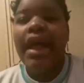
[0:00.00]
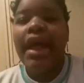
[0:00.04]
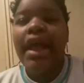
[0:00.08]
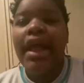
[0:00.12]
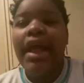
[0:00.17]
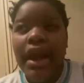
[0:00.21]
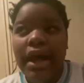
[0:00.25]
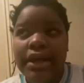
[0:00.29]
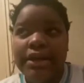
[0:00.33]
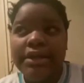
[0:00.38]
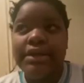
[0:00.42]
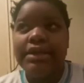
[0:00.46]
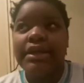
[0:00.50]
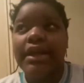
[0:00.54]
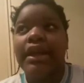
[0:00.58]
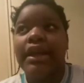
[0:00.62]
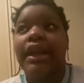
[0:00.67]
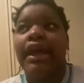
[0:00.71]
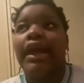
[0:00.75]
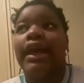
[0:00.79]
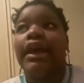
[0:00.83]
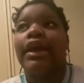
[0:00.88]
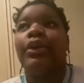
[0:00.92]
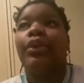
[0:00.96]
us that,
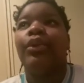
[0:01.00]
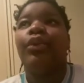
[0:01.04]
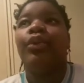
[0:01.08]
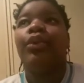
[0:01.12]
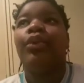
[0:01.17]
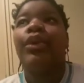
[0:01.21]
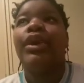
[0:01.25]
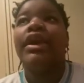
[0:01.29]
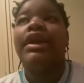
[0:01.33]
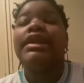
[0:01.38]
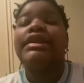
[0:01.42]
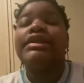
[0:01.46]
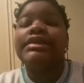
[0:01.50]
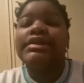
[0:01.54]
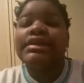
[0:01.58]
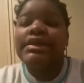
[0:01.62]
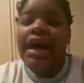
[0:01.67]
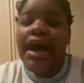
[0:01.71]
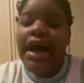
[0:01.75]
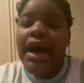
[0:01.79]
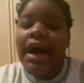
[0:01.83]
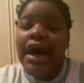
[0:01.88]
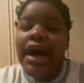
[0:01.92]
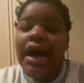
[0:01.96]
like, we
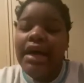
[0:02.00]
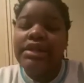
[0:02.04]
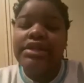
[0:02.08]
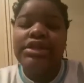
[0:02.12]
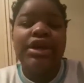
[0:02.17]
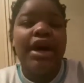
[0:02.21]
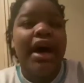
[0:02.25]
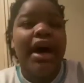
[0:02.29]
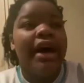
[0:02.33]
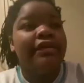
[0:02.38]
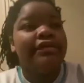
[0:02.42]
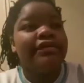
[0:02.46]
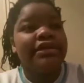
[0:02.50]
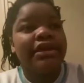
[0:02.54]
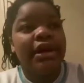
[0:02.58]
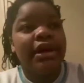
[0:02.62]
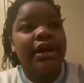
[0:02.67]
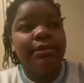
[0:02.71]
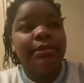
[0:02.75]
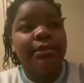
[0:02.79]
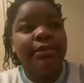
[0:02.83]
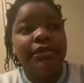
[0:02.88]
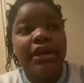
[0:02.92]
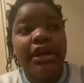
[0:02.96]
decide to have something
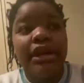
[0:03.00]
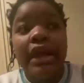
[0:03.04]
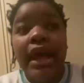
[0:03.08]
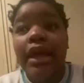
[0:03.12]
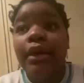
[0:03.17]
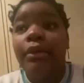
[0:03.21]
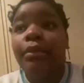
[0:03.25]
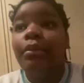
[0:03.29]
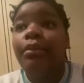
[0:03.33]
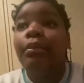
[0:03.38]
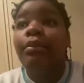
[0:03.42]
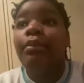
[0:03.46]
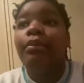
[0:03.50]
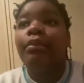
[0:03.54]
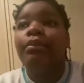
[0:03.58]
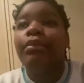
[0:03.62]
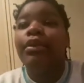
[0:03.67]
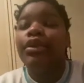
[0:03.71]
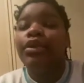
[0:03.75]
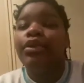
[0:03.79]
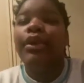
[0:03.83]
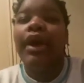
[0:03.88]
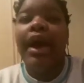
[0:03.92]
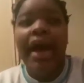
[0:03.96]
like blue
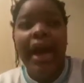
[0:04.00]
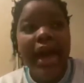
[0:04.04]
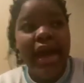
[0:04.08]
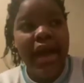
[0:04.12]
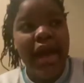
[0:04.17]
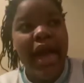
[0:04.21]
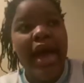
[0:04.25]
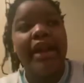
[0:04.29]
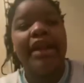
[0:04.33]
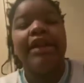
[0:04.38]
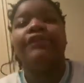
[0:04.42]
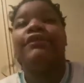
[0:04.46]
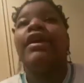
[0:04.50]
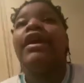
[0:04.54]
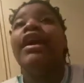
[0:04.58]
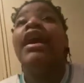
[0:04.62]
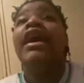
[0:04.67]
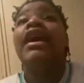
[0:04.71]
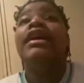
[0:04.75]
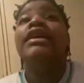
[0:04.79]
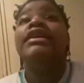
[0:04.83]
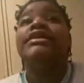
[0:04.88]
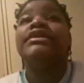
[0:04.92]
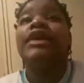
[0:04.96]
hair. And if
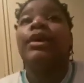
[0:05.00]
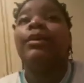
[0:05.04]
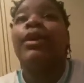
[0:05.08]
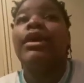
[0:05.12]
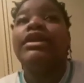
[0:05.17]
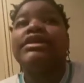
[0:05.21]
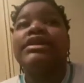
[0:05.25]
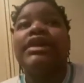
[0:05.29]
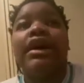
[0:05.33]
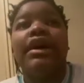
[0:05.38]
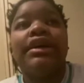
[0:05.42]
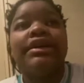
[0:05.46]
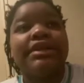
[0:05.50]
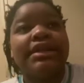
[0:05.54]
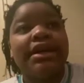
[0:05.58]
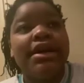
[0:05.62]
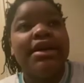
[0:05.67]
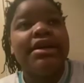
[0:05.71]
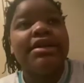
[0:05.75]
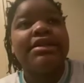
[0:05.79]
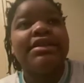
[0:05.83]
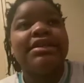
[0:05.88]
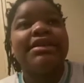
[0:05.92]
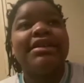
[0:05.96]
someone tells
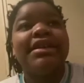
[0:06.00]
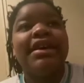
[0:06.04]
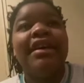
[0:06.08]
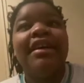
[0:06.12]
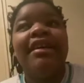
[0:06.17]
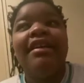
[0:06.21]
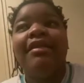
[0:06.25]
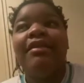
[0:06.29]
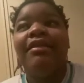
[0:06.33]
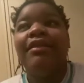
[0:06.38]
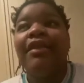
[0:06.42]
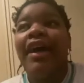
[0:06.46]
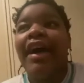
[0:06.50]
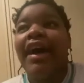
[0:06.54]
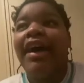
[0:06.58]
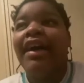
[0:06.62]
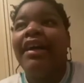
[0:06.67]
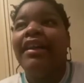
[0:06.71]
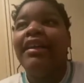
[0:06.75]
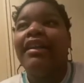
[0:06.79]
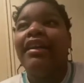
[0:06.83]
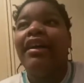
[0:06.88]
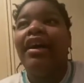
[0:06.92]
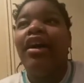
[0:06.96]
us that,
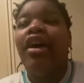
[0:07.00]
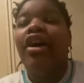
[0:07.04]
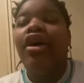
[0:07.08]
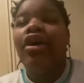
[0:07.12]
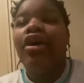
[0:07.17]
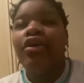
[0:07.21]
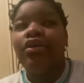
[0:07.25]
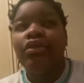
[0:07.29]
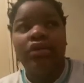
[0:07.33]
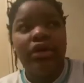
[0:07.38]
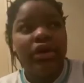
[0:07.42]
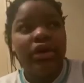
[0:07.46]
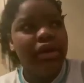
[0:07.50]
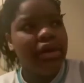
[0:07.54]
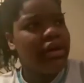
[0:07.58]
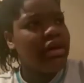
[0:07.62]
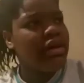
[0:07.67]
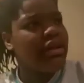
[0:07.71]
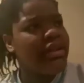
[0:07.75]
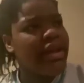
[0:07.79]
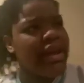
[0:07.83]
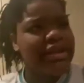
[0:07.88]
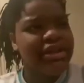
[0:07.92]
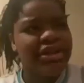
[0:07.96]
oh,
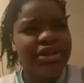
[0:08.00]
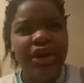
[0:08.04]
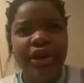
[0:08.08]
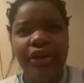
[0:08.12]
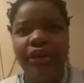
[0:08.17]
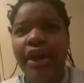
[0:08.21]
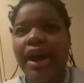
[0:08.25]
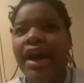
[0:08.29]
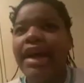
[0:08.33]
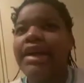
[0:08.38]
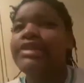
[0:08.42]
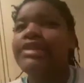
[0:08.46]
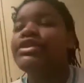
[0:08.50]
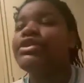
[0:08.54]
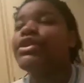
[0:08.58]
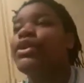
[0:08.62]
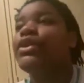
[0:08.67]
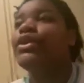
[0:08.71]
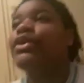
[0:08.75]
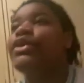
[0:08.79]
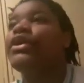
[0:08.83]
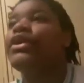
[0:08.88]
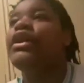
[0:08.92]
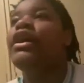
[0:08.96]
that's not right,
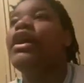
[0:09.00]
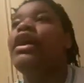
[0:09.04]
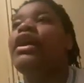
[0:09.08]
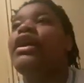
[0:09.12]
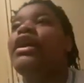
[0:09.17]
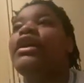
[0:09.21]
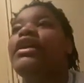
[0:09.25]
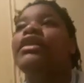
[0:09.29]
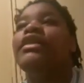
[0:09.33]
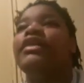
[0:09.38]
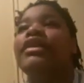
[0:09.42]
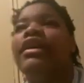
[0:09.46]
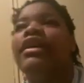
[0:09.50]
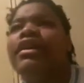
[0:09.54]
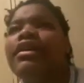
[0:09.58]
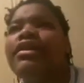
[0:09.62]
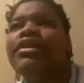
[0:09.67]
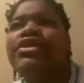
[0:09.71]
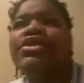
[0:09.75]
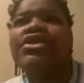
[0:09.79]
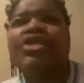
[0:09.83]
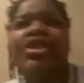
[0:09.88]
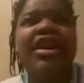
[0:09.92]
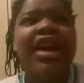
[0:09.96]
or no, you
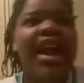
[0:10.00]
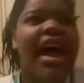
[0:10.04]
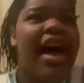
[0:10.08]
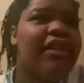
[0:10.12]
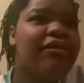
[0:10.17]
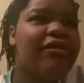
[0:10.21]
shouldn't have